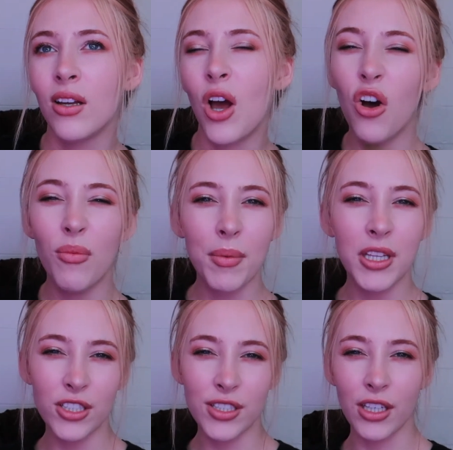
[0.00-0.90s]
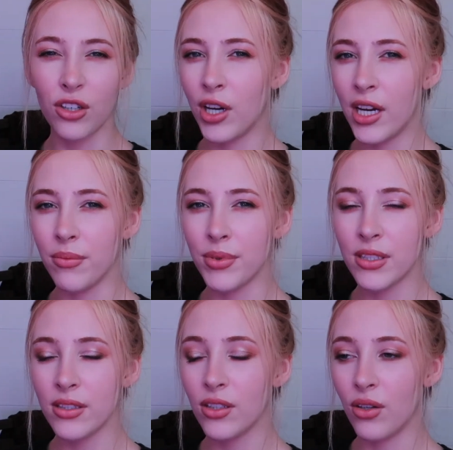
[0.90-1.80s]
oh, maybe they're just like
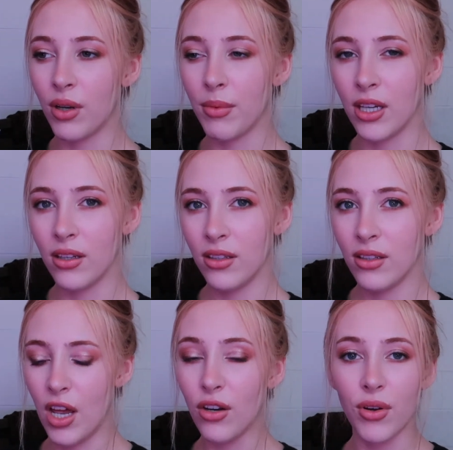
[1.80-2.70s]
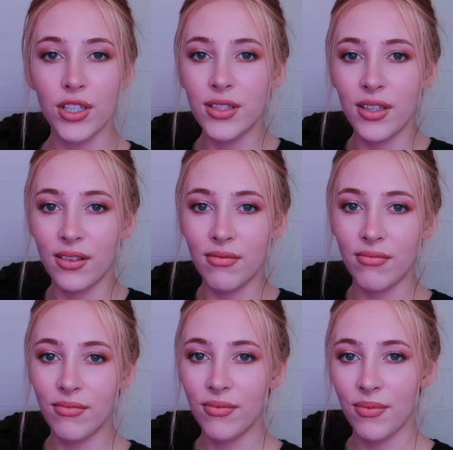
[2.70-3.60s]
creeps. You know what I mean? I don't
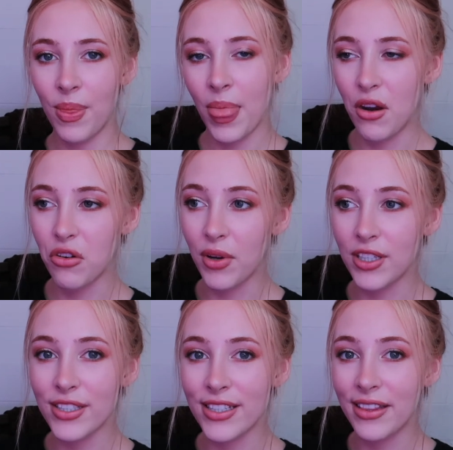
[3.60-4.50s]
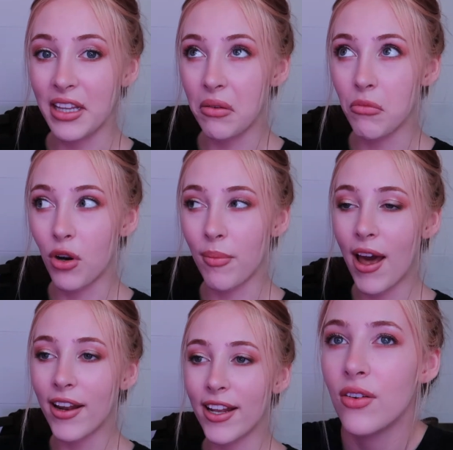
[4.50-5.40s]
know, I just didn't think more
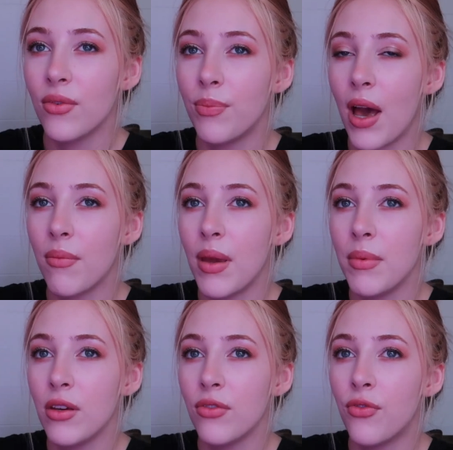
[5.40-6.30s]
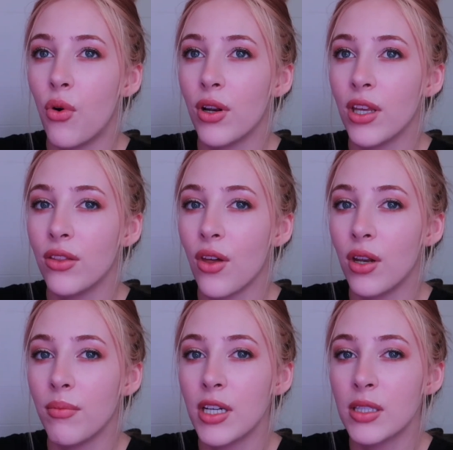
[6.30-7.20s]
about it. About maybe
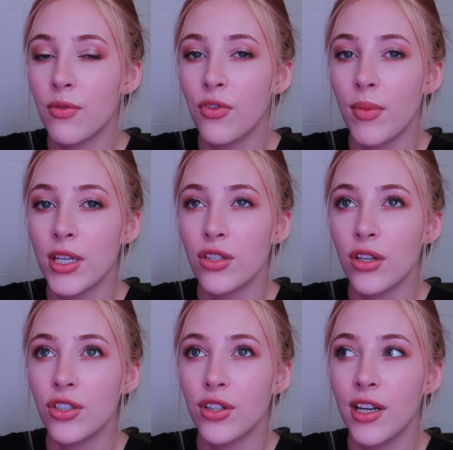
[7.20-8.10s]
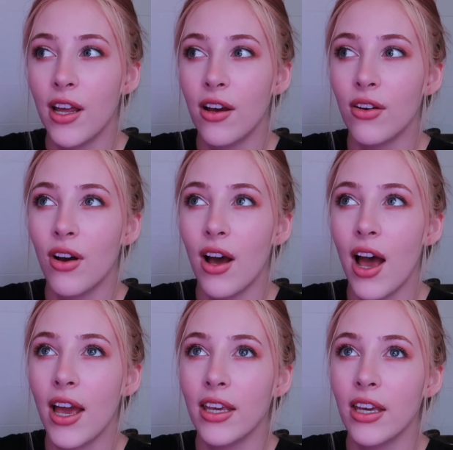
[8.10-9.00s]
40-30 minutes before my surgery now,
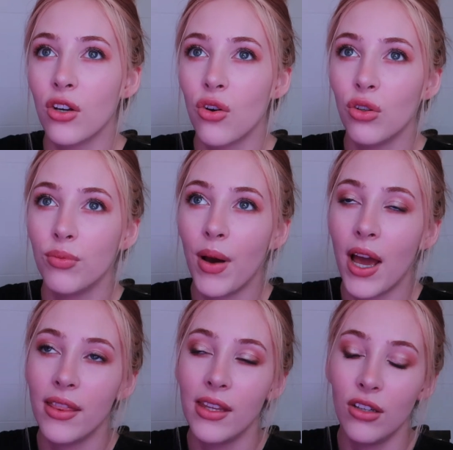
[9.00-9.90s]
I get called by the